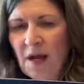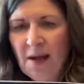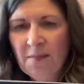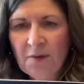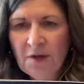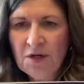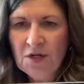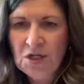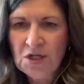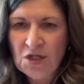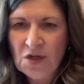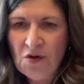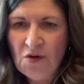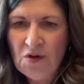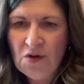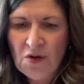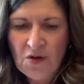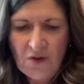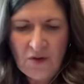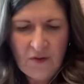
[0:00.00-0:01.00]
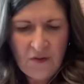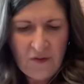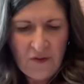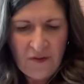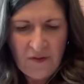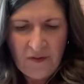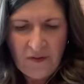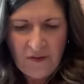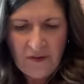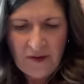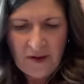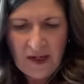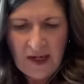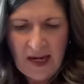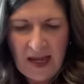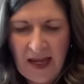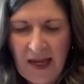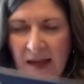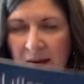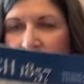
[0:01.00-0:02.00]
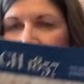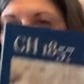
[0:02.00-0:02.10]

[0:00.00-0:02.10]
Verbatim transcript: I'm going to show you the name,